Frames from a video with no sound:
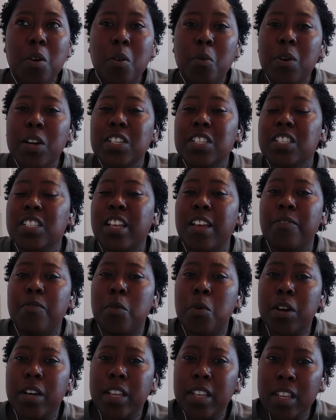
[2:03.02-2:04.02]
What did you say?
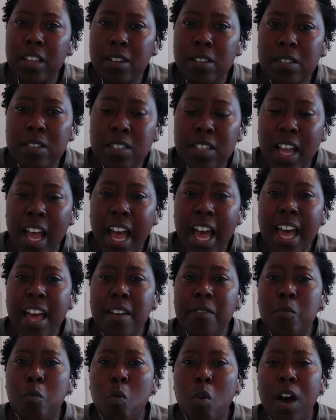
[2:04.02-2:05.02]
40 years. I
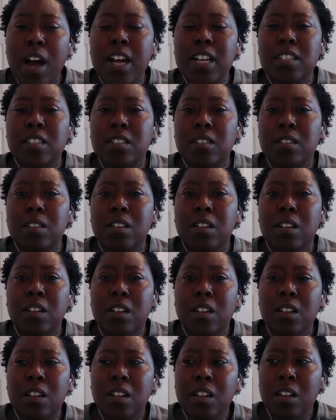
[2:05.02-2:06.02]
have watched
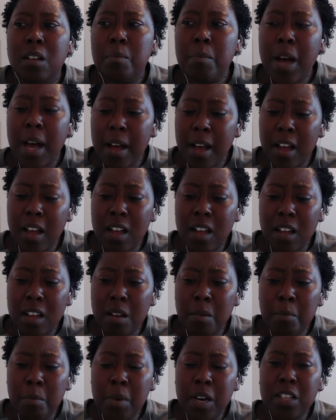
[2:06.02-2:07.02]
my
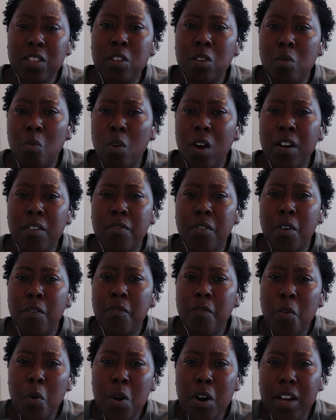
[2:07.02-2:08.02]
mother work for
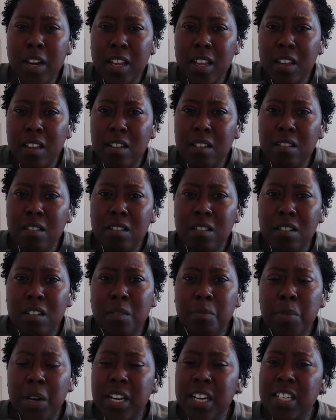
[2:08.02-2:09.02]
40
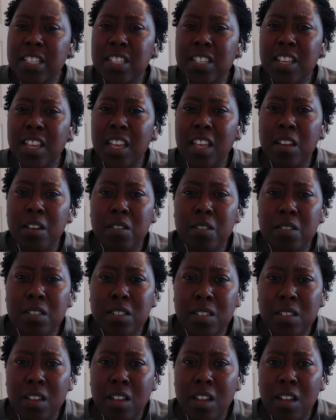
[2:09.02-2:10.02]
plus
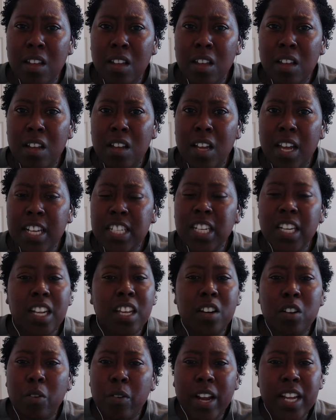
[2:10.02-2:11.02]
years. And she did
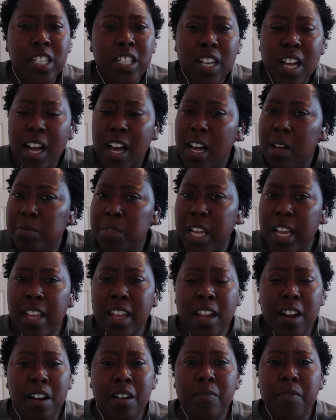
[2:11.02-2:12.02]
a great job taking
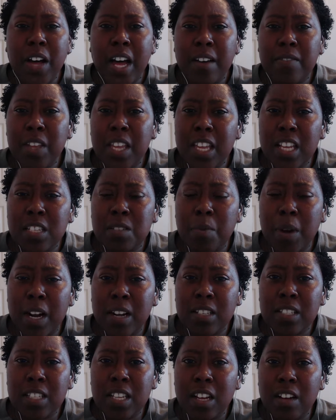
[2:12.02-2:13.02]
care of 5 kids by
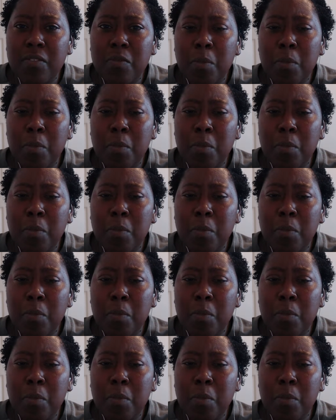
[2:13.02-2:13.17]
herself.